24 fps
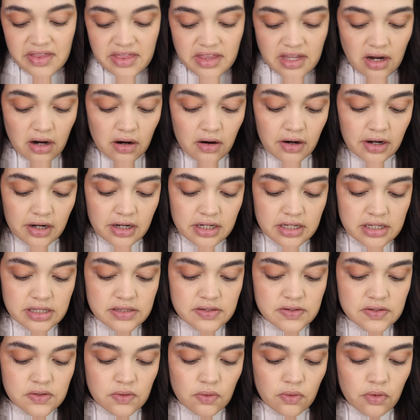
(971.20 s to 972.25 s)
the
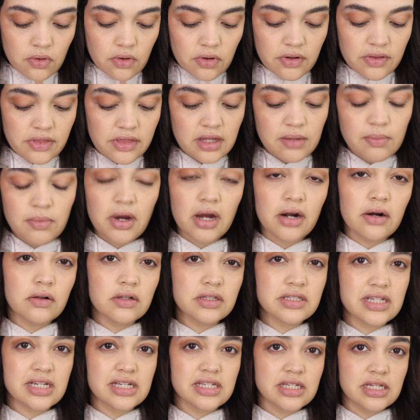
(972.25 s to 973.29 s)
artist or the model
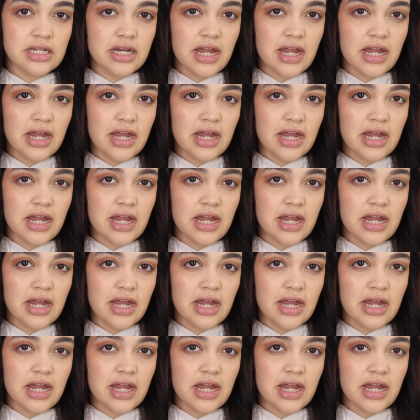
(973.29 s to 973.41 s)
doesn't